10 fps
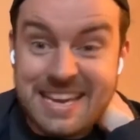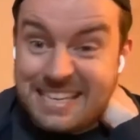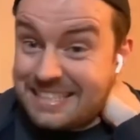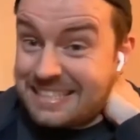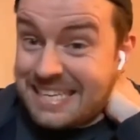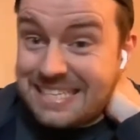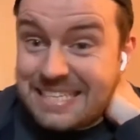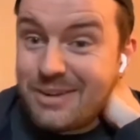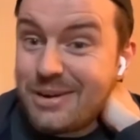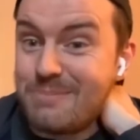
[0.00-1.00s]
it doesn't
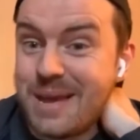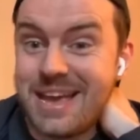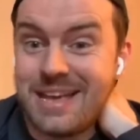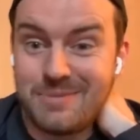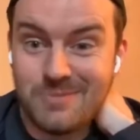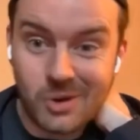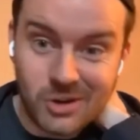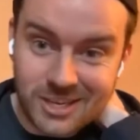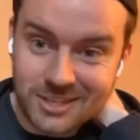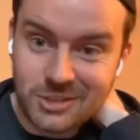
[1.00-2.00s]
necessarily pay the
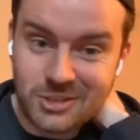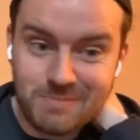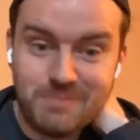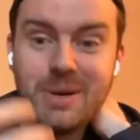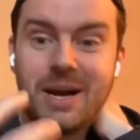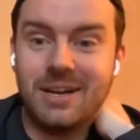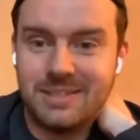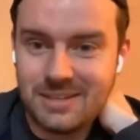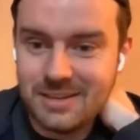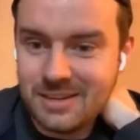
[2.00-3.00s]
mortgage,
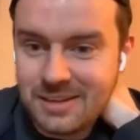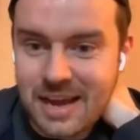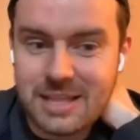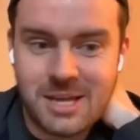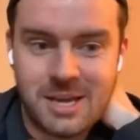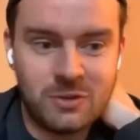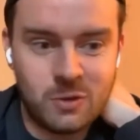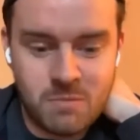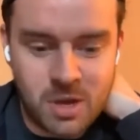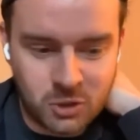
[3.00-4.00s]
but I think
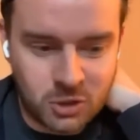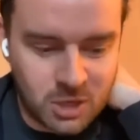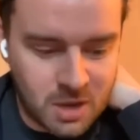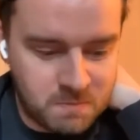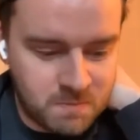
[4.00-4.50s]
it's a much